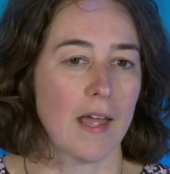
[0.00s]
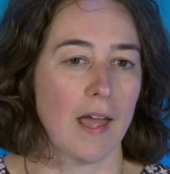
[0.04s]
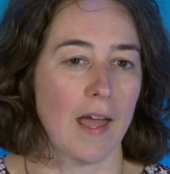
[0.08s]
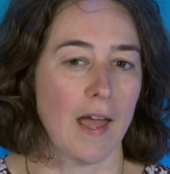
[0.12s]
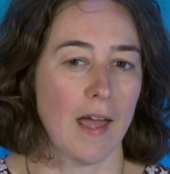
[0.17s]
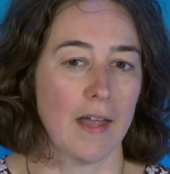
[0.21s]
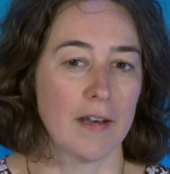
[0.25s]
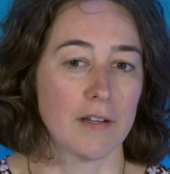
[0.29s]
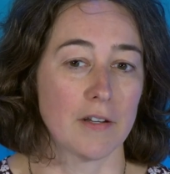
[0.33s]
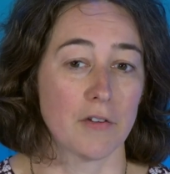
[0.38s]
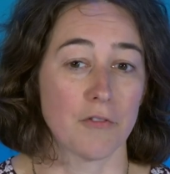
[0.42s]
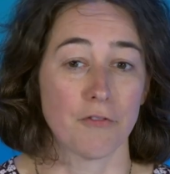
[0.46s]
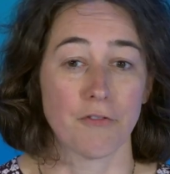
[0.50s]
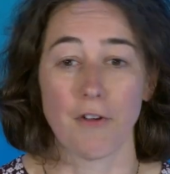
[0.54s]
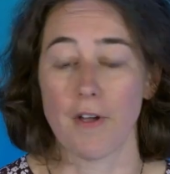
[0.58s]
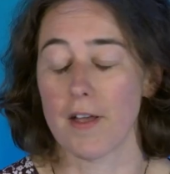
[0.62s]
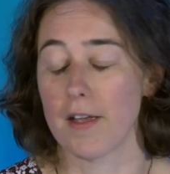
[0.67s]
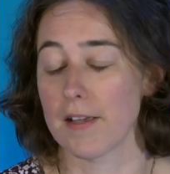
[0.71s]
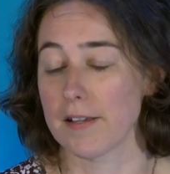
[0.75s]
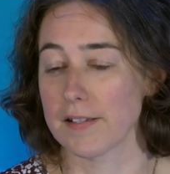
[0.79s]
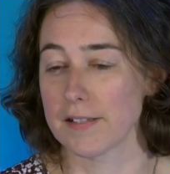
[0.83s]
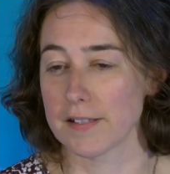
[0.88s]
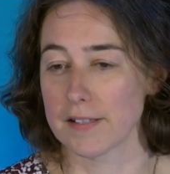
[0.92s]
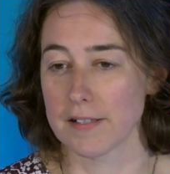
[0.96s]
And at
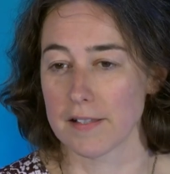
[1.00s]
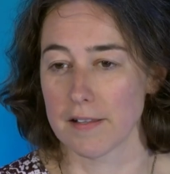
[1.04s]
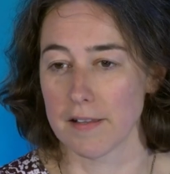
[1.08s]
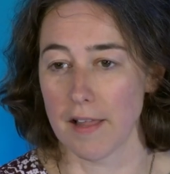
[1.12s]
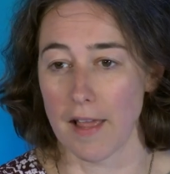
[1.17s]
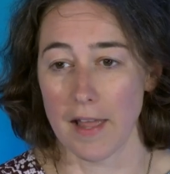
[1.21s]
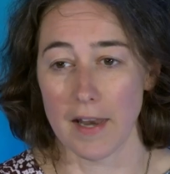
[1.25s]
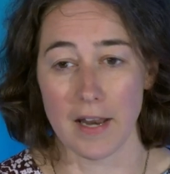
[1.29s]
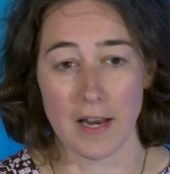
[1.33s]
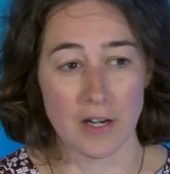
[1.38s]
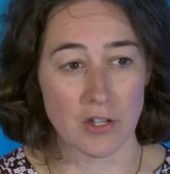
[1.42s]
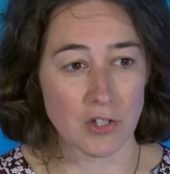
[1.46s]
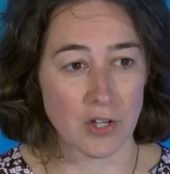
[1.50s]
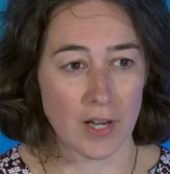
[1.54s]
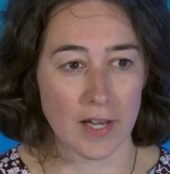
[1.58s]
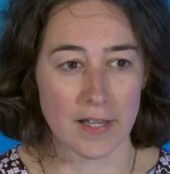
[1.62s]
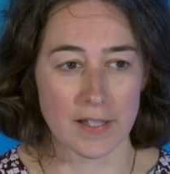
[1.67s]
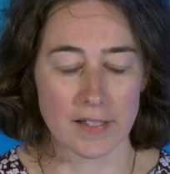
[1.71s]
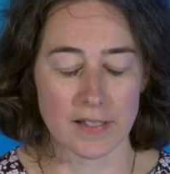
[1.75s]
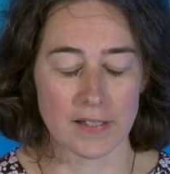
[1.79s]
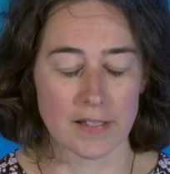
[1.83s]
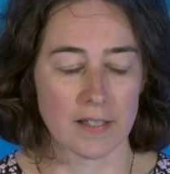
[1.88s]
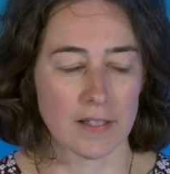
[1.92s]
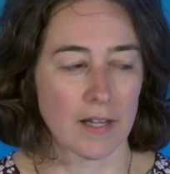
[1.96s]
first, the
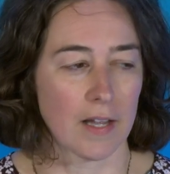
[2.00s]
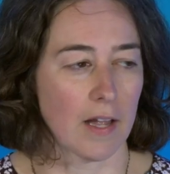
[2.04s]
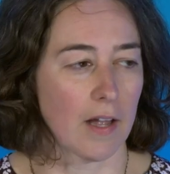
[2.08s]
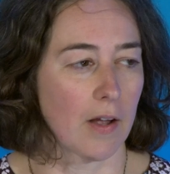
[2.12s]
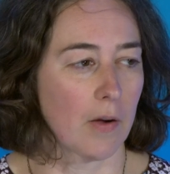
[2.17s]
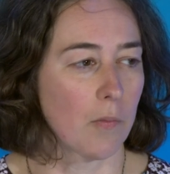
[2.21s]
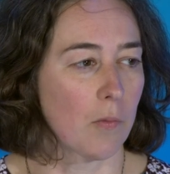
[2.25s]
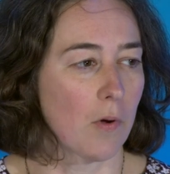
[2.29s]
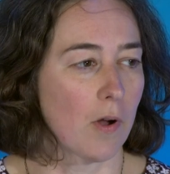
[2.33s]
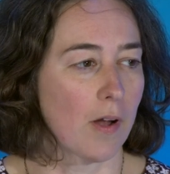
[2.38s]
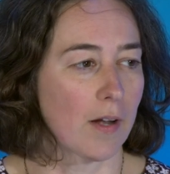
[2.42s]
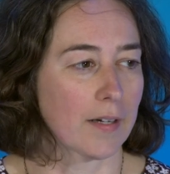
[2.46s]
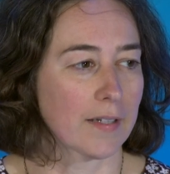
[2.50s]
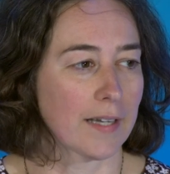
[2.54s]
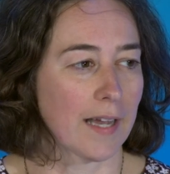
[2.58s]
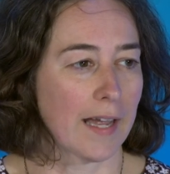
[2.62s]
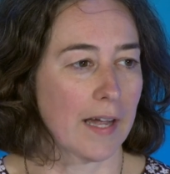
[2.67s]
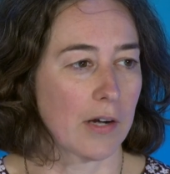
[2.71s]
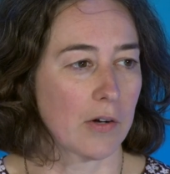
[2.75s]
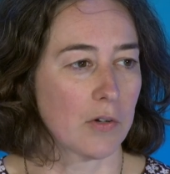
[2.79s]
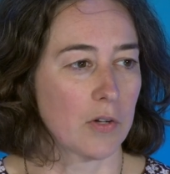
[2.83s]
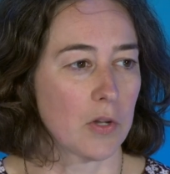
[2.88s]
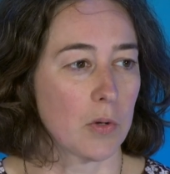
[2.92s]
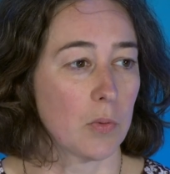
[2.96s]
NHS worked
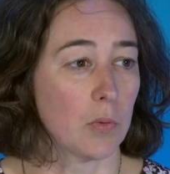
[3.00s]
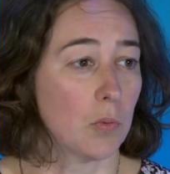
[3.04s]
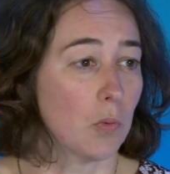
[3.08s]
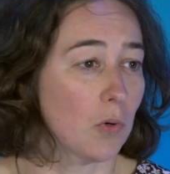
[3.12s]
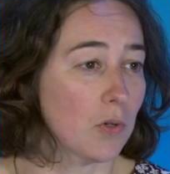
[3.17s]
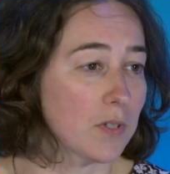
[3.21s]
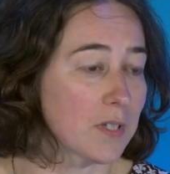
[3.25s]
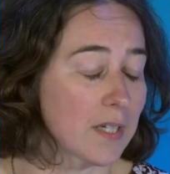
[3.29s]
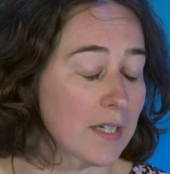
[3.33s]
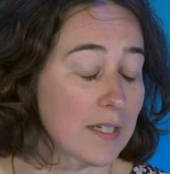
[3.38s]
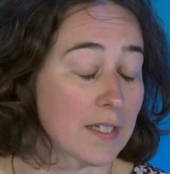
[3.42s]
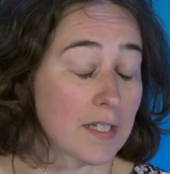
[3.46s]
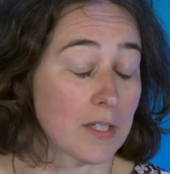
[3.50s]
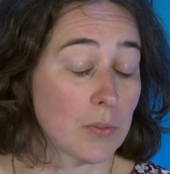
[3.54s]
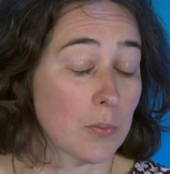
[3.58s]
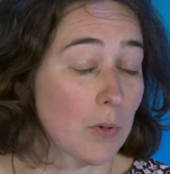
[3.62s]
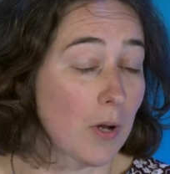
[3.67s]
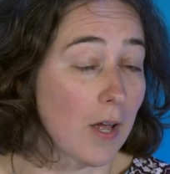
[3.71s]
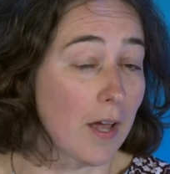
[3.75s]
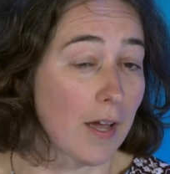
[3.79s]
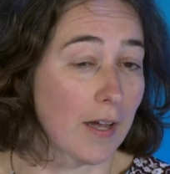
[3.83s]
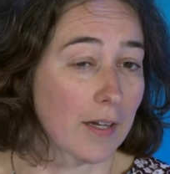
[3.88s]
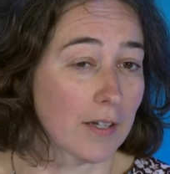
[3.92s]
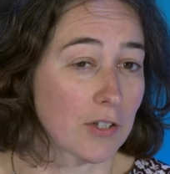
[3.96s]
how you would want it to
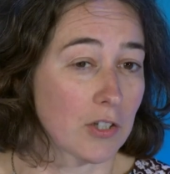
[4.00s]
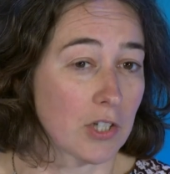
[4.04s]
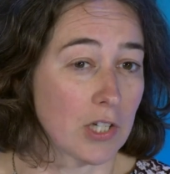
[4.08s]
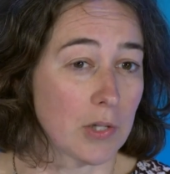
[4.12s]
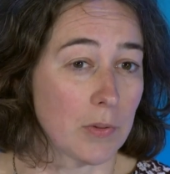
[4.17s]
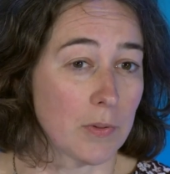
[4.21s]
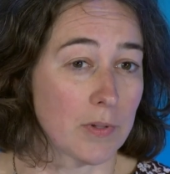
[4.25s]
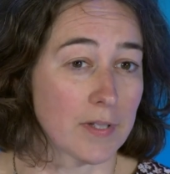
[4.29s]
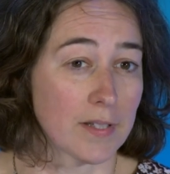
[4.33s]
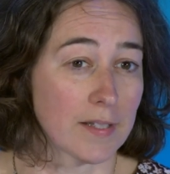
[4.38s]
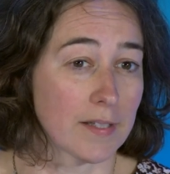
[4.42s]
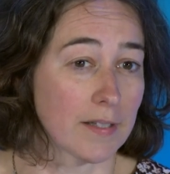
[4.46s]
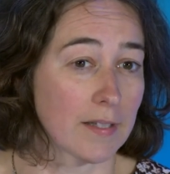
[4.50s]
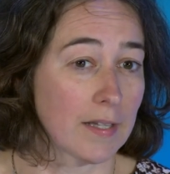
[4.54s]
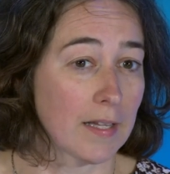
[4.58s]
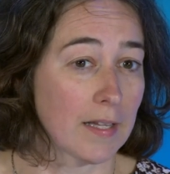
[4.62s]
work. She was